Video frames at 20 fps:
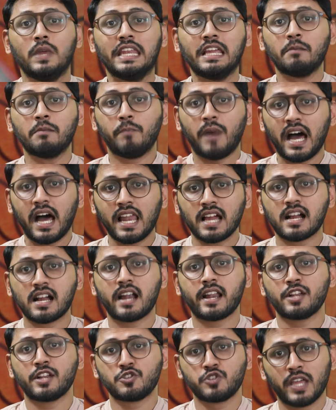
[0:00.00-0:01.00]
Winning
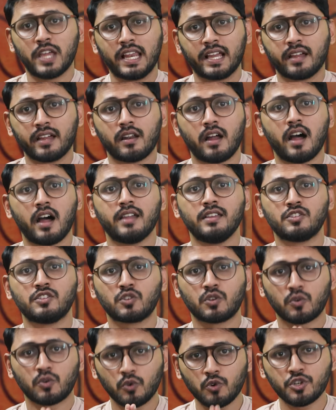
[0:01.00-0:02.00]
Palakkad and Chelakkara
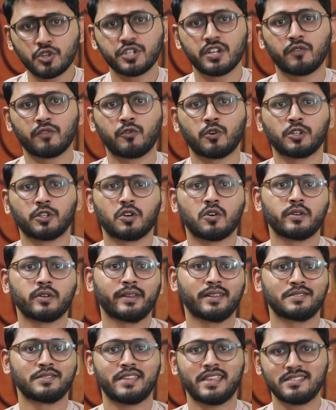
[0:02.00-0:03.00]
is crucial for the
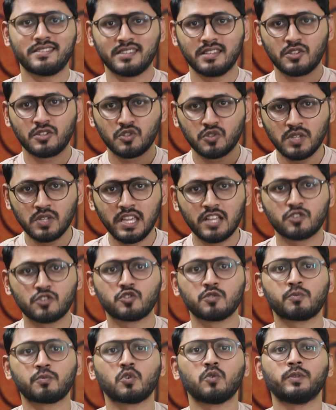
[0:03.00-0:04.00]
Congress as it seeks
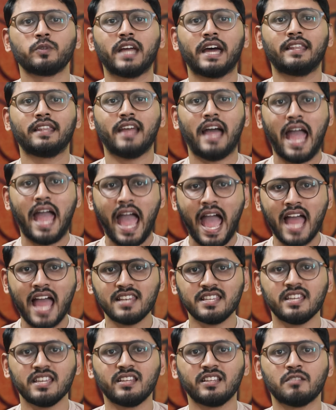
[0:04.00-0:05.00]
to prove that the
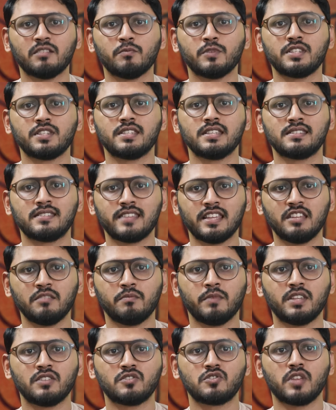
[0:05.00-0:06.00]
anti-incumbency
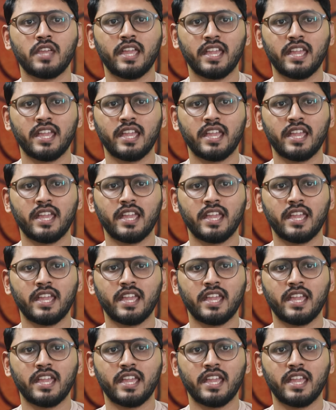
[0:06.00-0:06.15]
sentiments